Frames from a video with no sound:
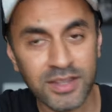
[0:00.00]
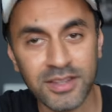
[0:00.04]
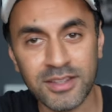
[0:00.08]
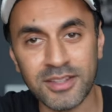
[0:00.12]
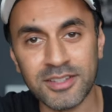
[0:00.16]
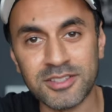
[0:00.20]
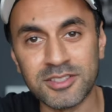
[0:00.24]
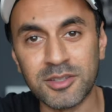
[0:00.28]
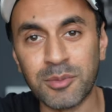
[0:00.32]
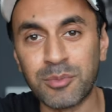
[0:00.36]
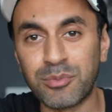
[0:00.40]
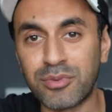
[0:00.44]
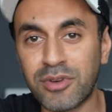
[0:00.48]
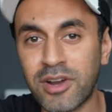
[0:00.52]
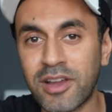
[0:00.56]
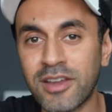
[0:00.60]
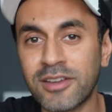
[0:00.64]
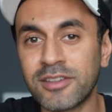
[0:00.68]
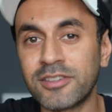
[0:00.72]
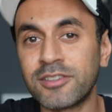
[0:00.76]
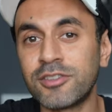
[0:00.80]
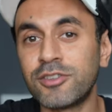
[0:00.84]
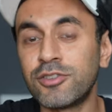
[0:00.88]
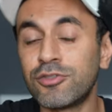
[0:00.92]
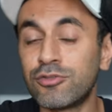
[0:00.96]
It's a
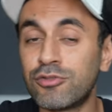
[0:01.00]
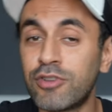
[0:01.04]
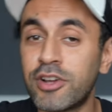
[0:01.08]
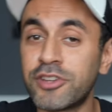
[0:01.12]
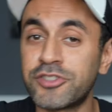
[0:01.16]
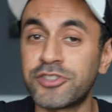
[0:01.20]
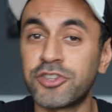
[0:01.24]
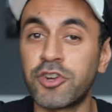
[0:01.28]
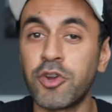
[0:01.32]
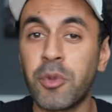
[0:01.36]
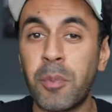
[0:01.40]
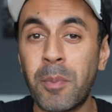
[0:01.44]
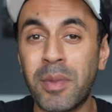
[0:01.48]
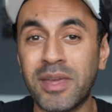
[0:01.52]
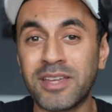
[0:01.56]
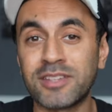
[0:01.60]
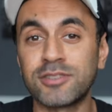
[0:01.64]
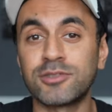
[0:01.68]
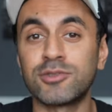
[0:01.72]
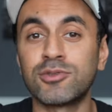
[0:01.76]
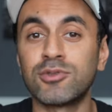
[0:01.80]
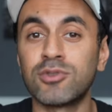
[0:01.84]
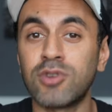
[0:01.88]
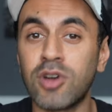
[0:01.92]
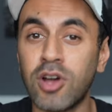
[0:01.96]
brand new retro
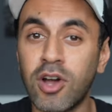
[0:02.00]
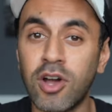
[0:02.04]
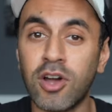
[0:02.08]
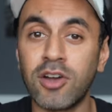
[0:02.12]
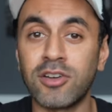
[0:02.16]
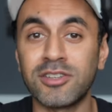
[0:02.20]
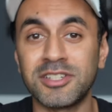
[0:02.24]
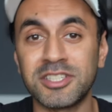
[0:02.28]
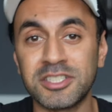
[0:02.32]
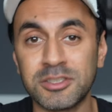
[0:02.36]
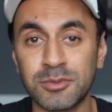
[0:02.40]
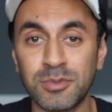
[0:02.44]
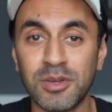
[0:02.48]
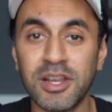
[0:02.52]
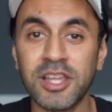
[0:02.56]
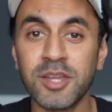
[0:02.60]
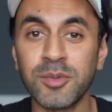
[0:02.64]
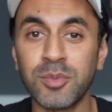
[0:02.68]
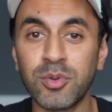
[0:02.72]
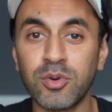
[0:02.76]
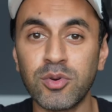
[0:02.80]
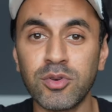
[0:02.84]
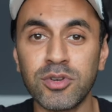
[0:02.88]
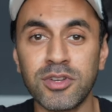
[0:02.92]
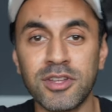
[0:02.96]
pixel art display
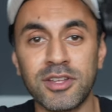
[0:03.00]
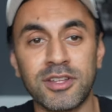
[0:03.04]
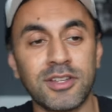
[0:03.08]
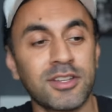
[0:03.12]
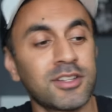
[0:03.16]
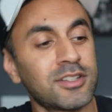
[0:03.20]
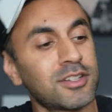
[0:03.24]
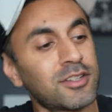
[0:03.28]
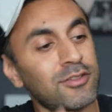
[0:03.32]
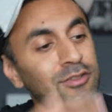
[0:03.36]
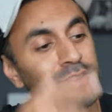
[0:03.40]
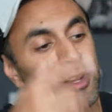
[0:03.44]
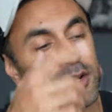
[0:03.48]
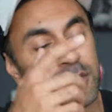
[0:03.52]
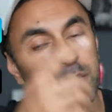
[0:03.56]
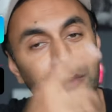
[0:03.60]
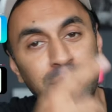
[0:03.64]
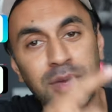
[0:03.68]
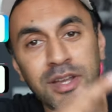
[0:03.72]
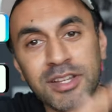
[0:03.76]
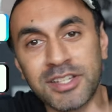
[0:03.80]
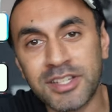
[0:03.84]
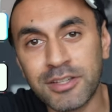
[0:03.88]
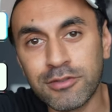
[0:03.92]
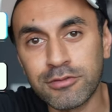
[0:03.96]
board developed
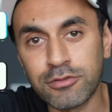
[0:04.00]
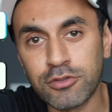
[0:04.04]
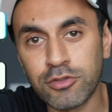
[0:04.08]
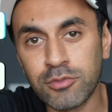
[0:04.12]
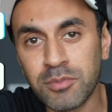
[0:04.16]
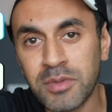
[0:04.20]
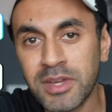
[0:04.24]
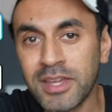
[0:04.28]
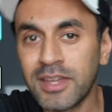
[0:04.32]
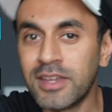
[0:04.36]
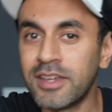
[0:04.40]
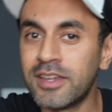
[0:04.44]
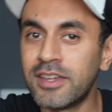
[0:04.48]
by Divoom.